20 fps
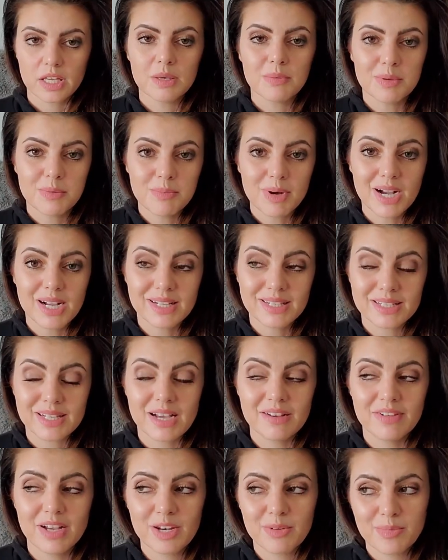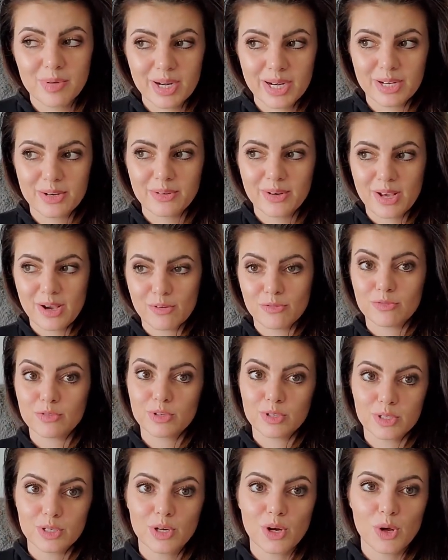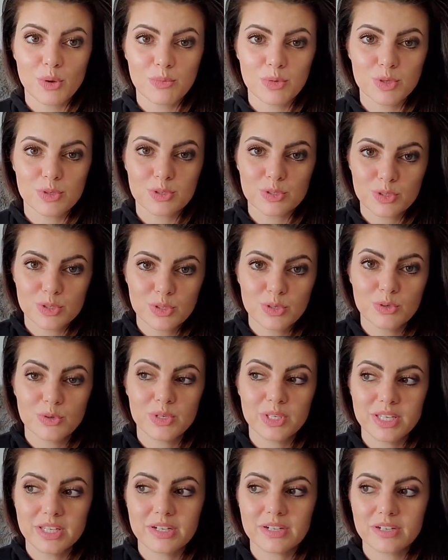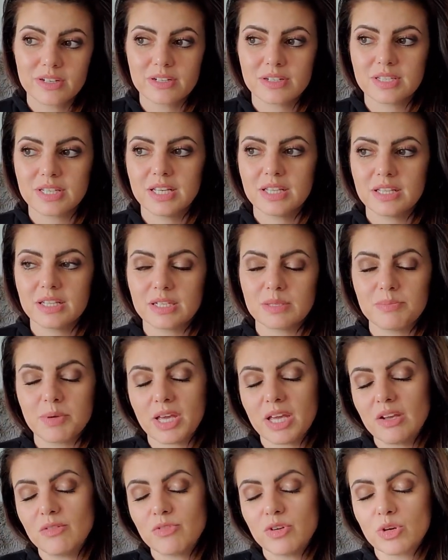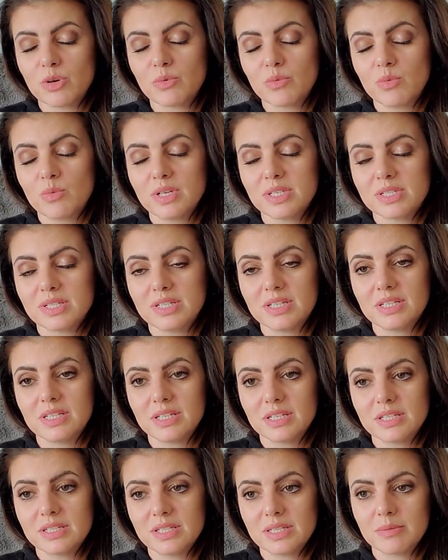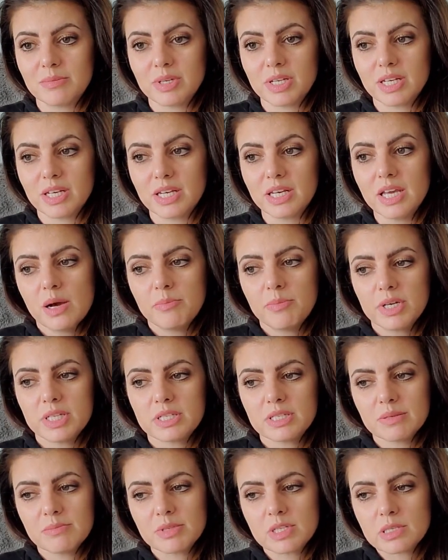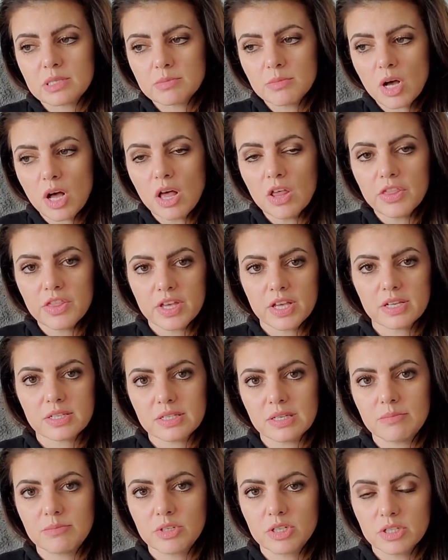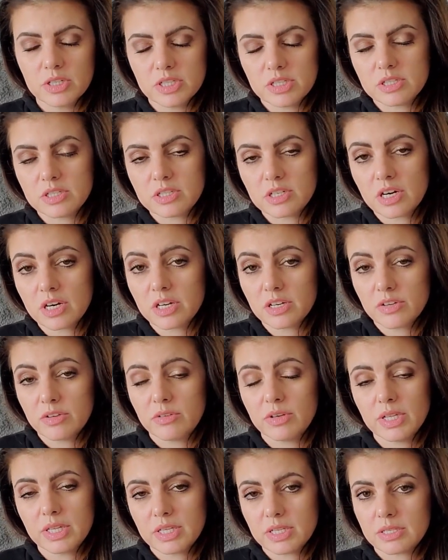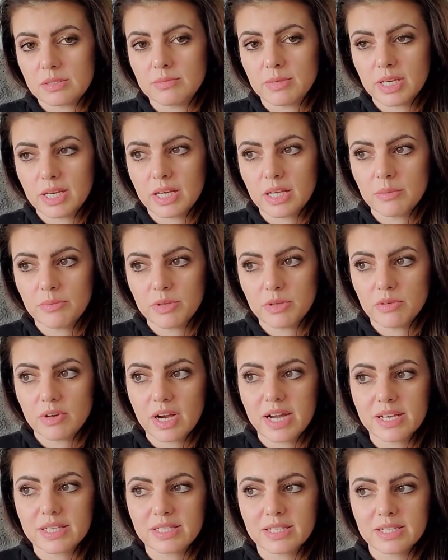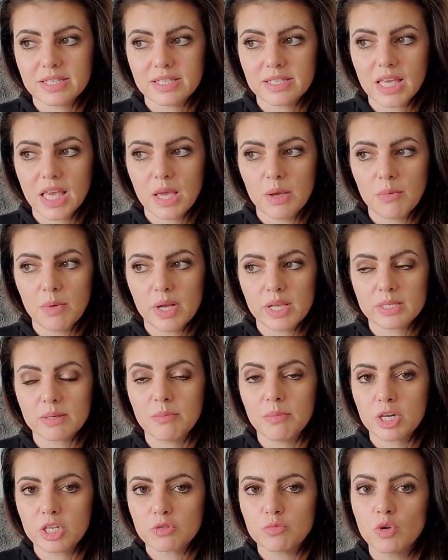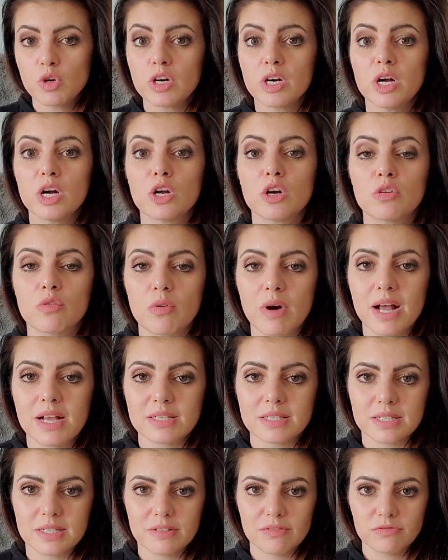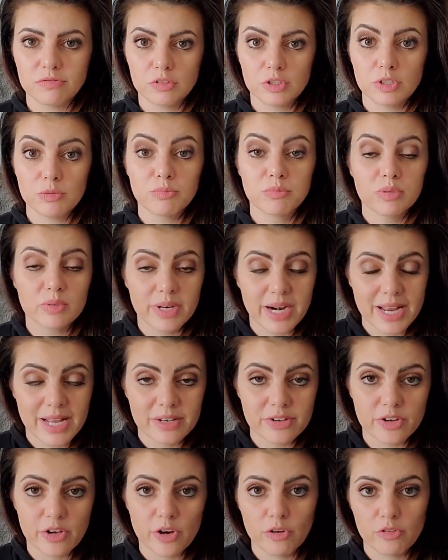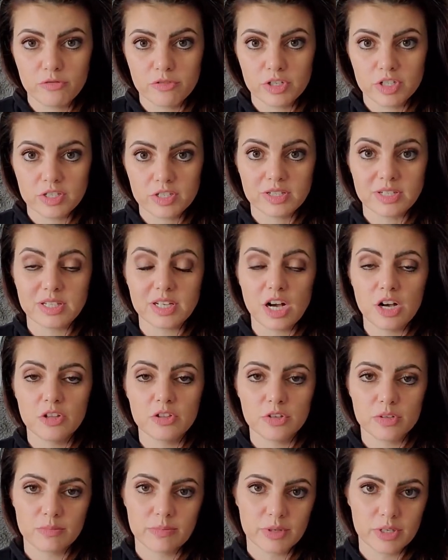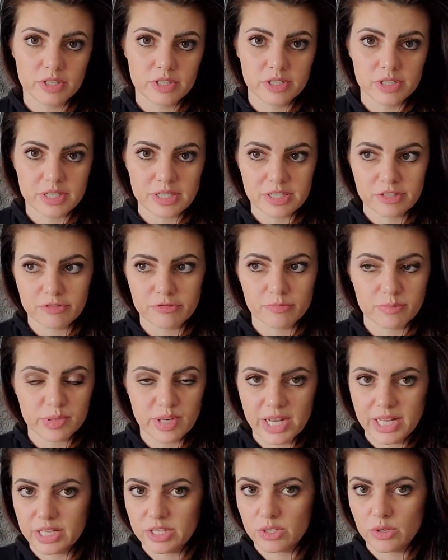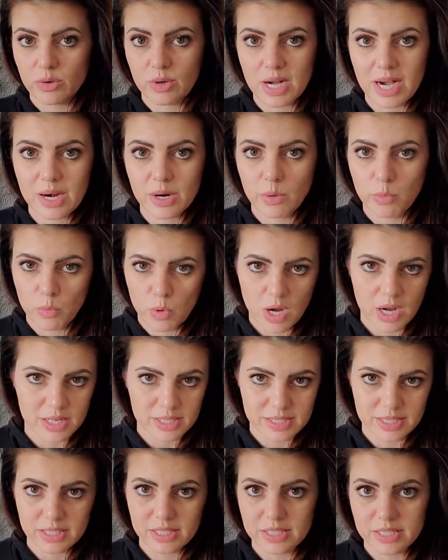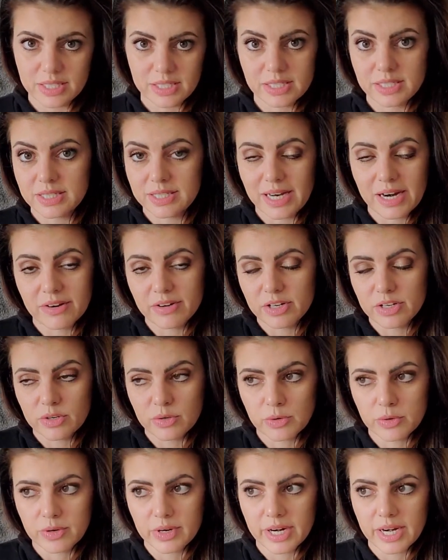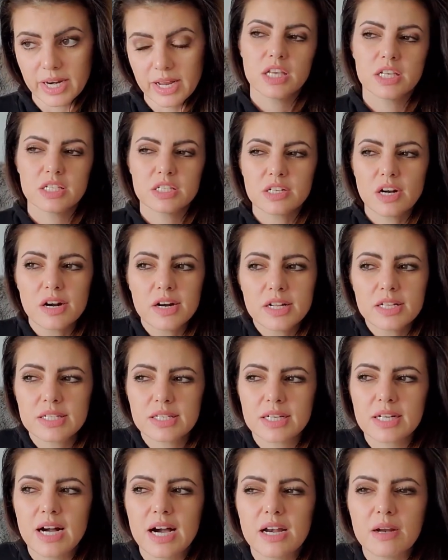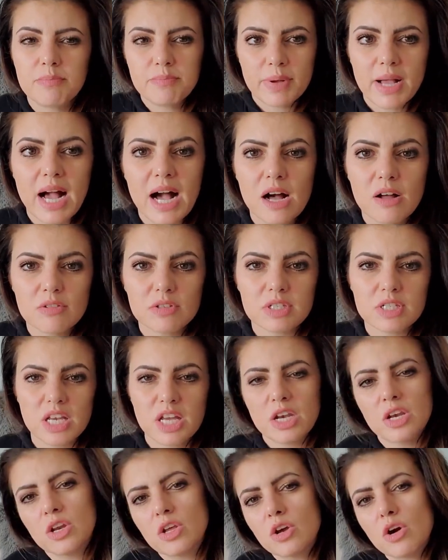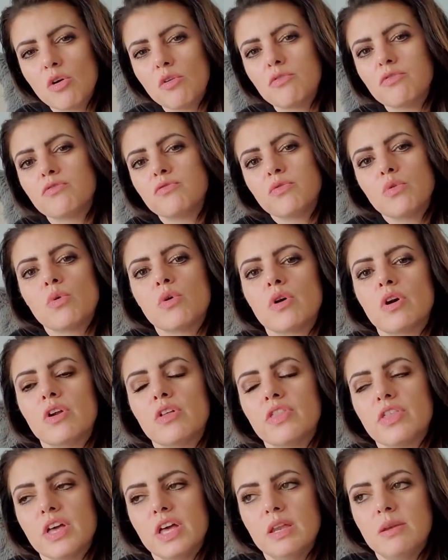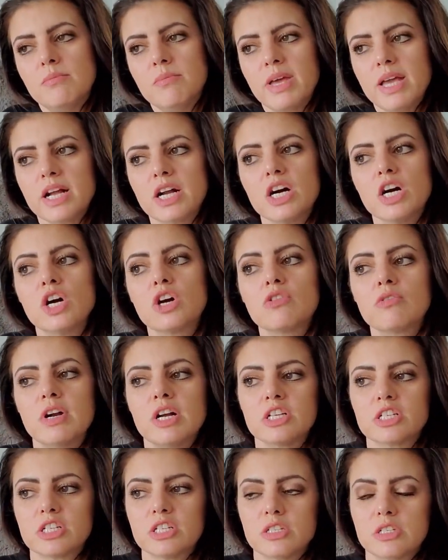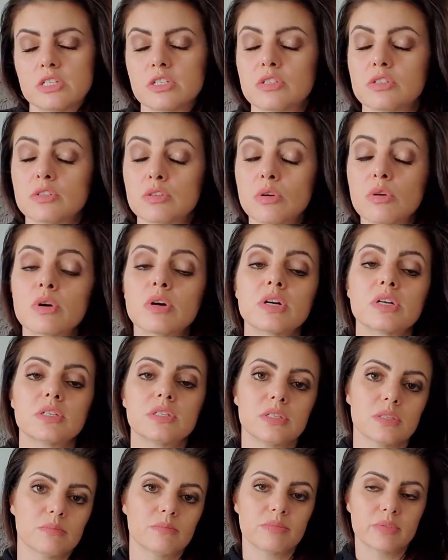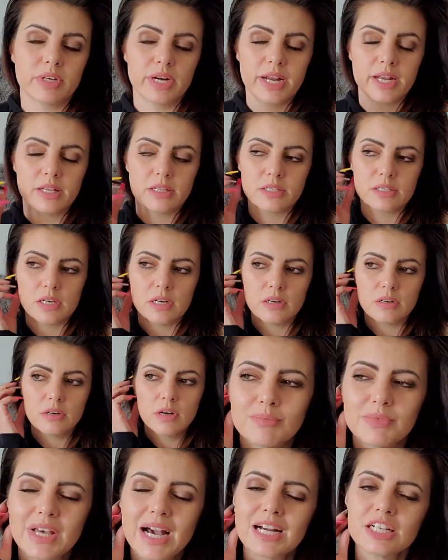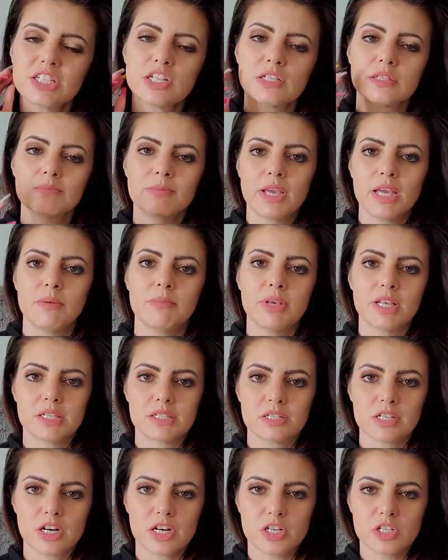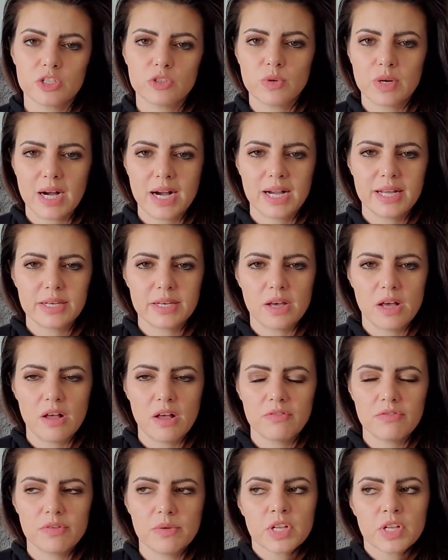keep in mind, I've had Brando now for almost two years and this behavior wasn't exhibited. But some small things that Merlin started doing this may help you guys is he was much more aggressive with Brando versus other birds if Brando kind of walked into his territory. He started to kind of pounce and go forth and make aggressions towards Brando. That just made me start to kind of